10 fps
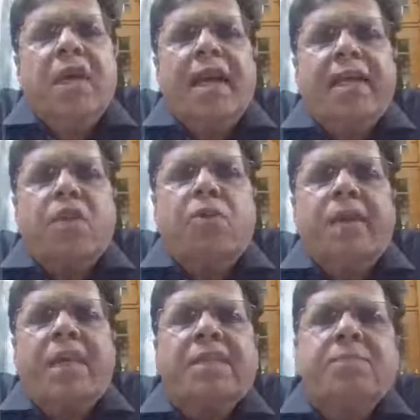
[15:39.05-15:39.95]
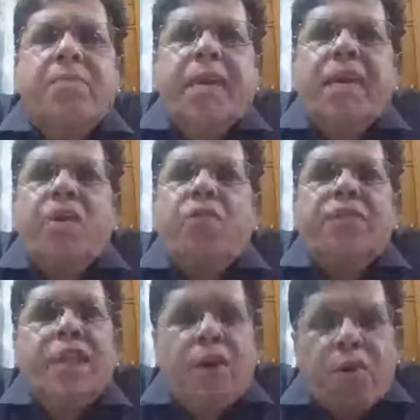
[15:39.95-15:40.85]
atheromatous plaque of
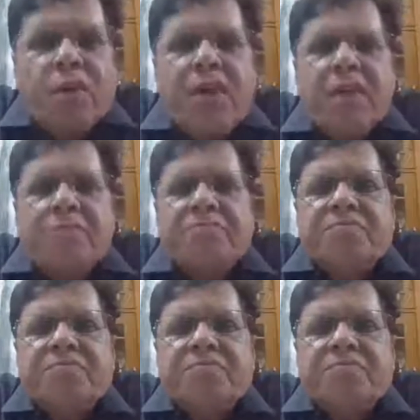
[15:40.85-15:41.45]
the aorta.